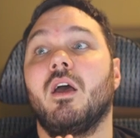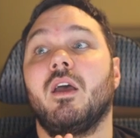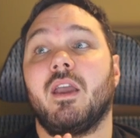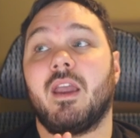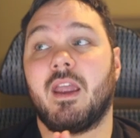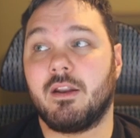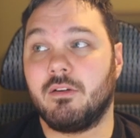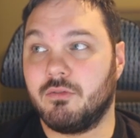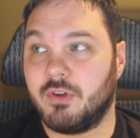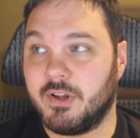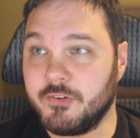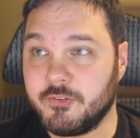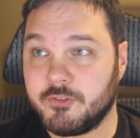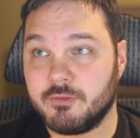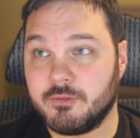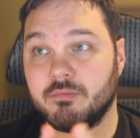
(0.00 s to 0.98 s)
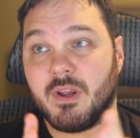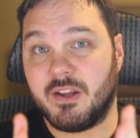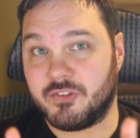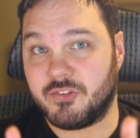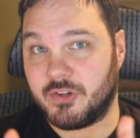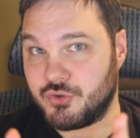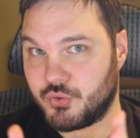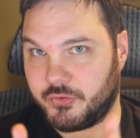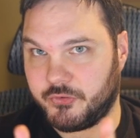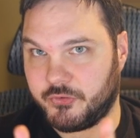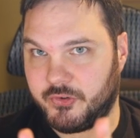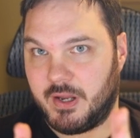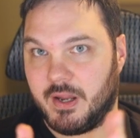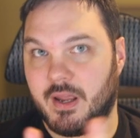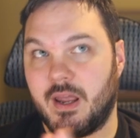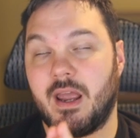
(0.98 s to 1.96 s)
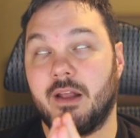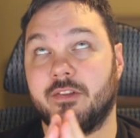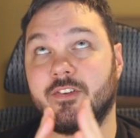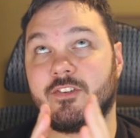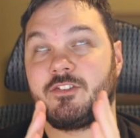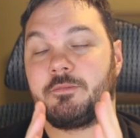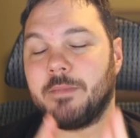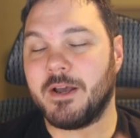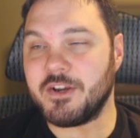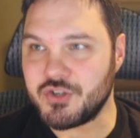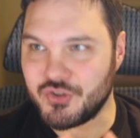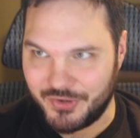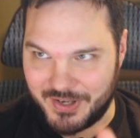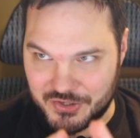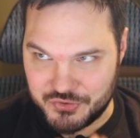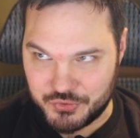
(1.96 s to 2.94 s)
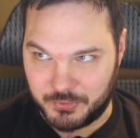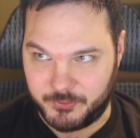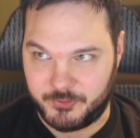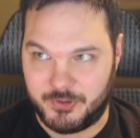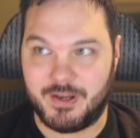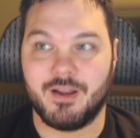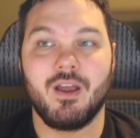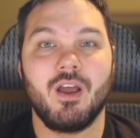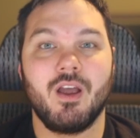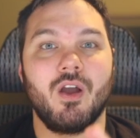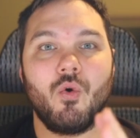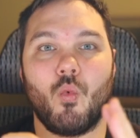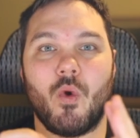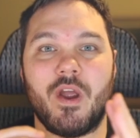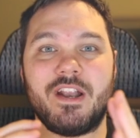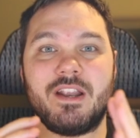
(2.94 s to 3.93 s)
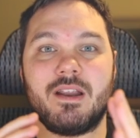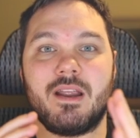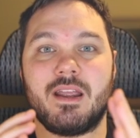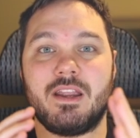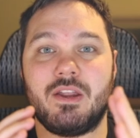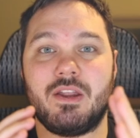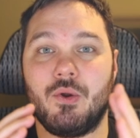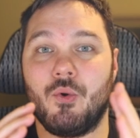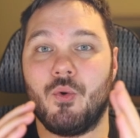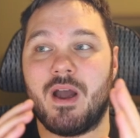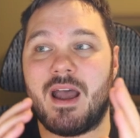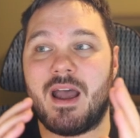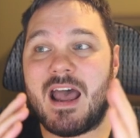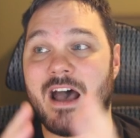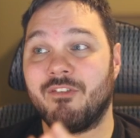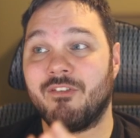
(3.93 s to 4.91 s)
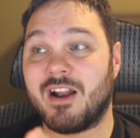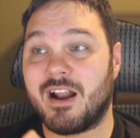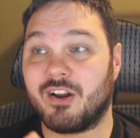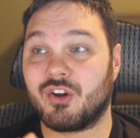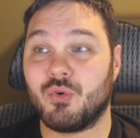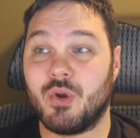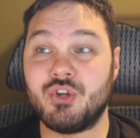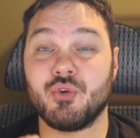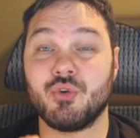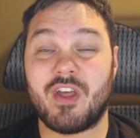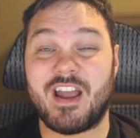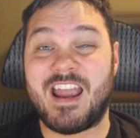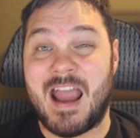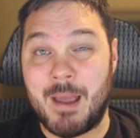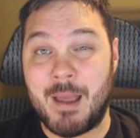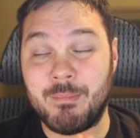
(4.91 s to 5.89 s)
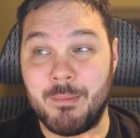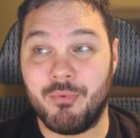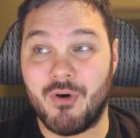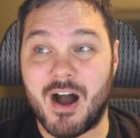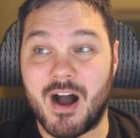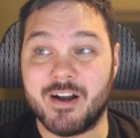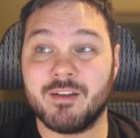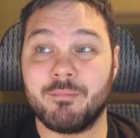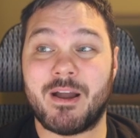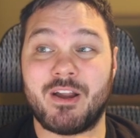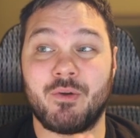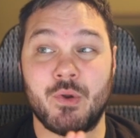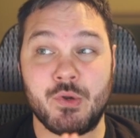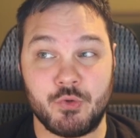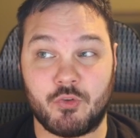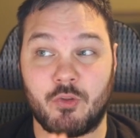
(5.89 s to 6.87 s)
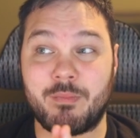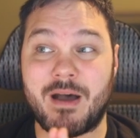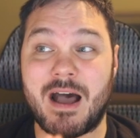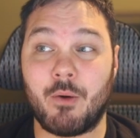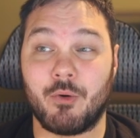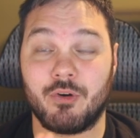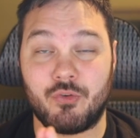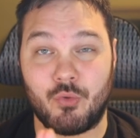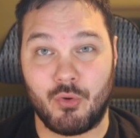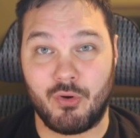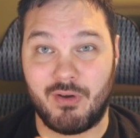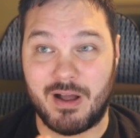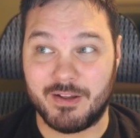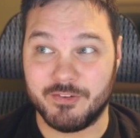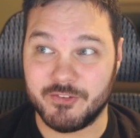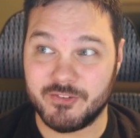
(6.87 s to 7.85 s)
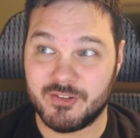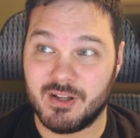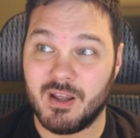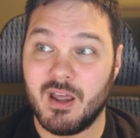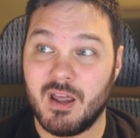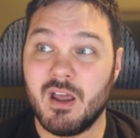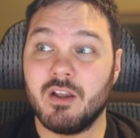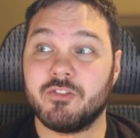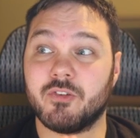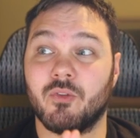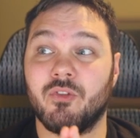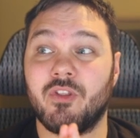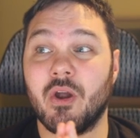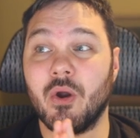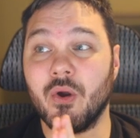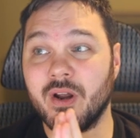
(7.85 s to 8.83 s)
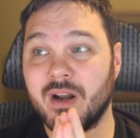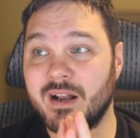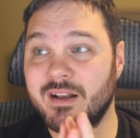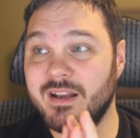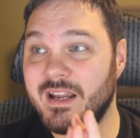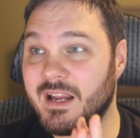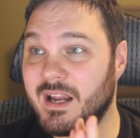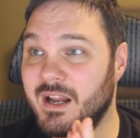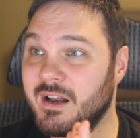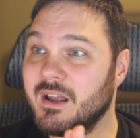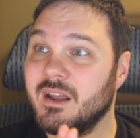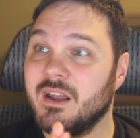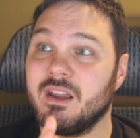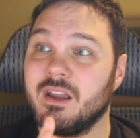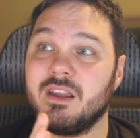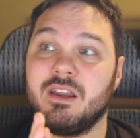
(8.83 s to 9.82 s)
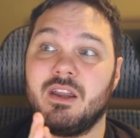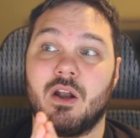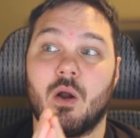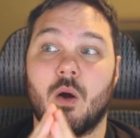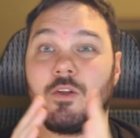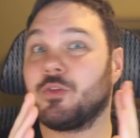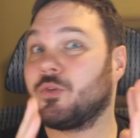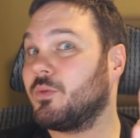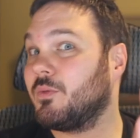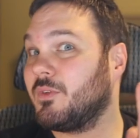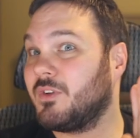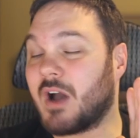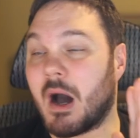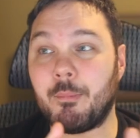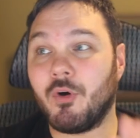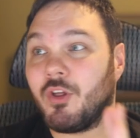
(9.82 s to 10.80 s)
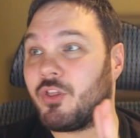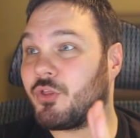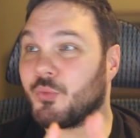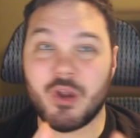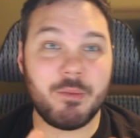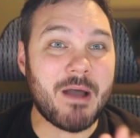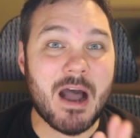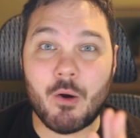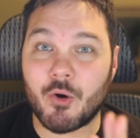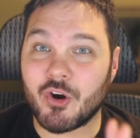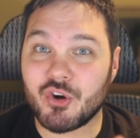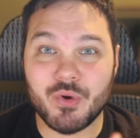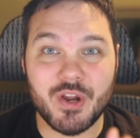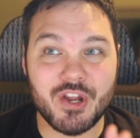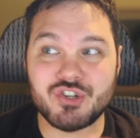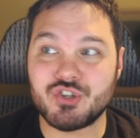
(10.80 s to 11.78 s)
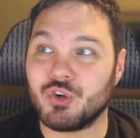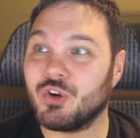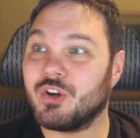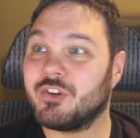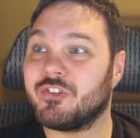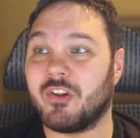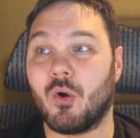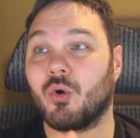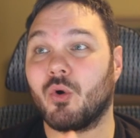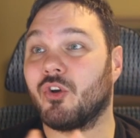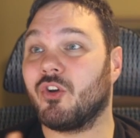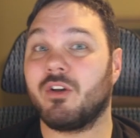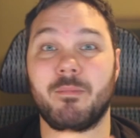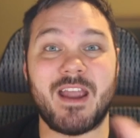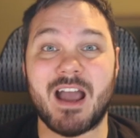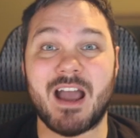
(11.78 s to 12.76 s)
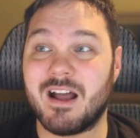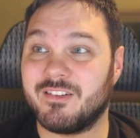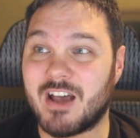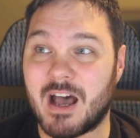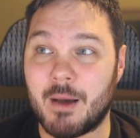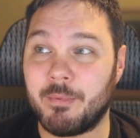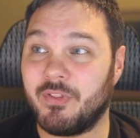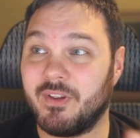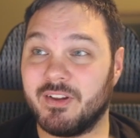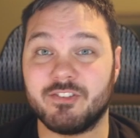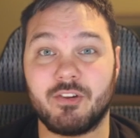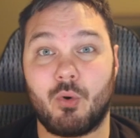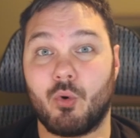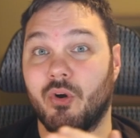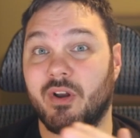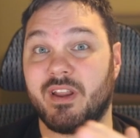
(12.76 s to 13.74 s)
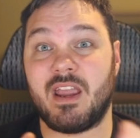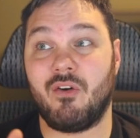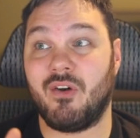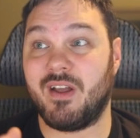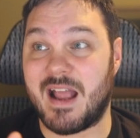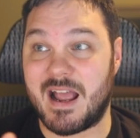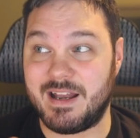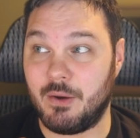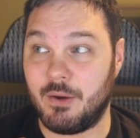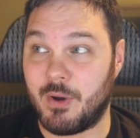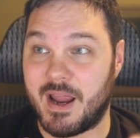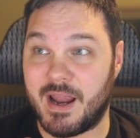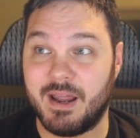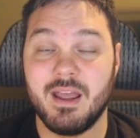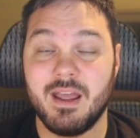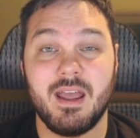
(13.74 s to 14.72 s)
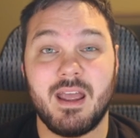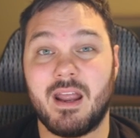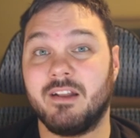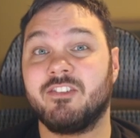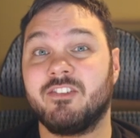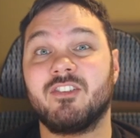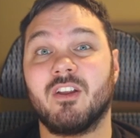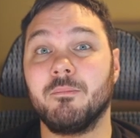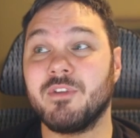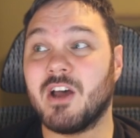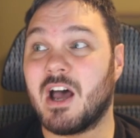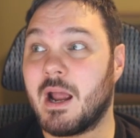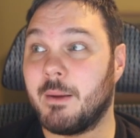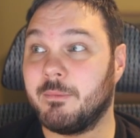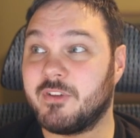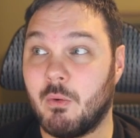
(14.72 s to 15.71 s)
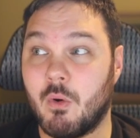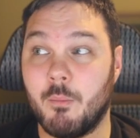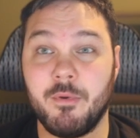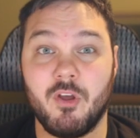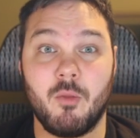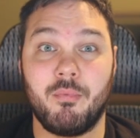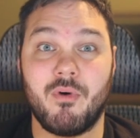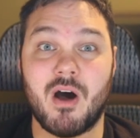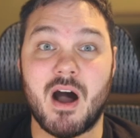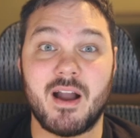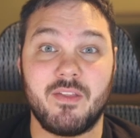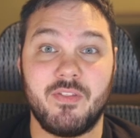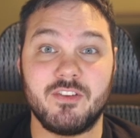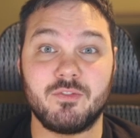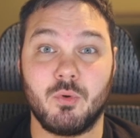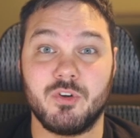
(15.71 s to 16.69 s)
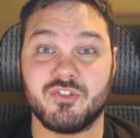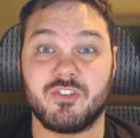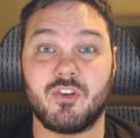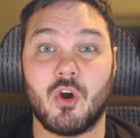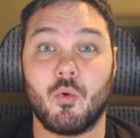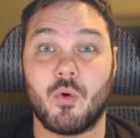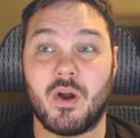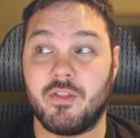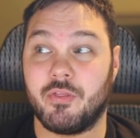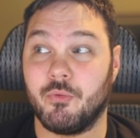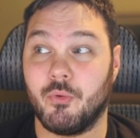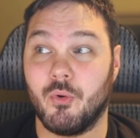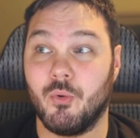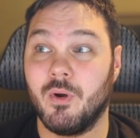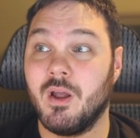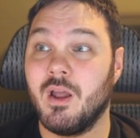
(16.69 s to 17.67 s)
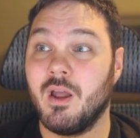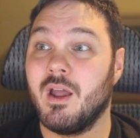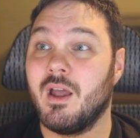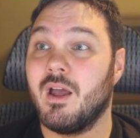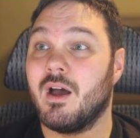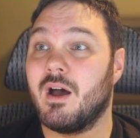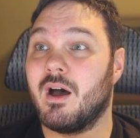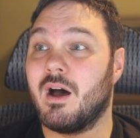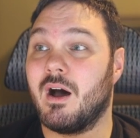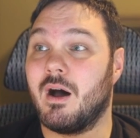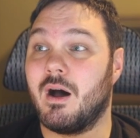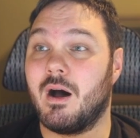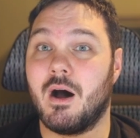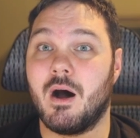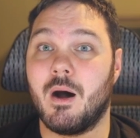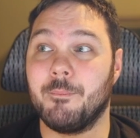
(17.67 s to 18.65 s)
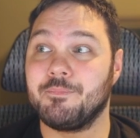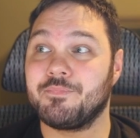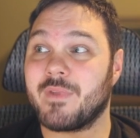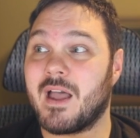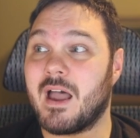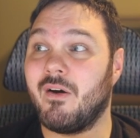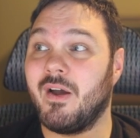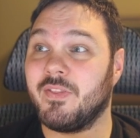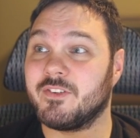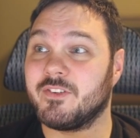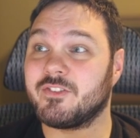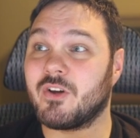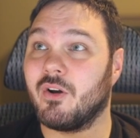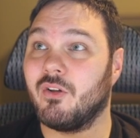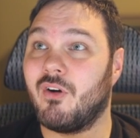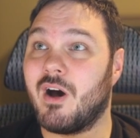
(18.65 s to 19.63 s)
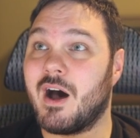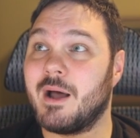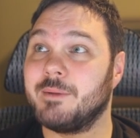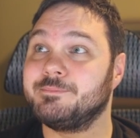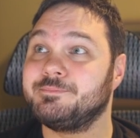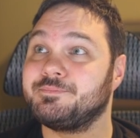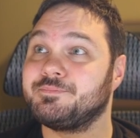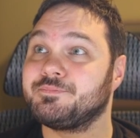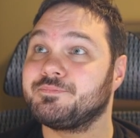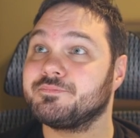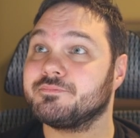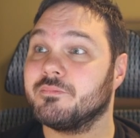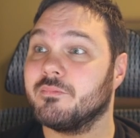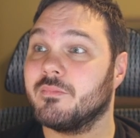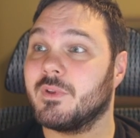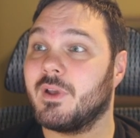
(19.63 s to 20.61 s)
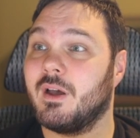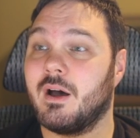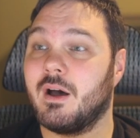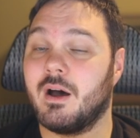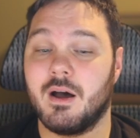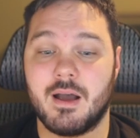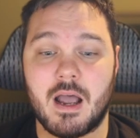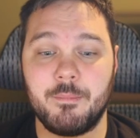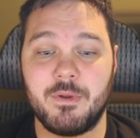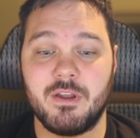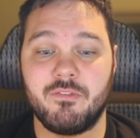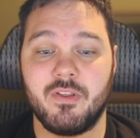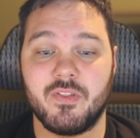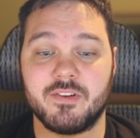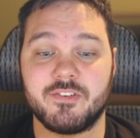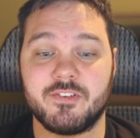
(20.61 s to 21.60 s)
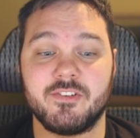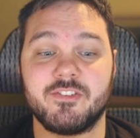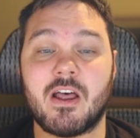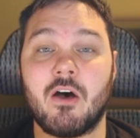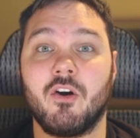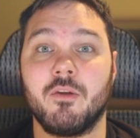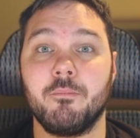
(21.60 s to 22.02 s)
Enlist is interesting. It's especially interesting when you have it on a creature that can't be blocked by creatures with power 2 or less. So they're going to need, a couple of 3-power creatures in order to be on top of this, in order to kill it anyway, and sometimes they won't be able to block and this will just go right through. I like this card a lot. I'm giving this a solid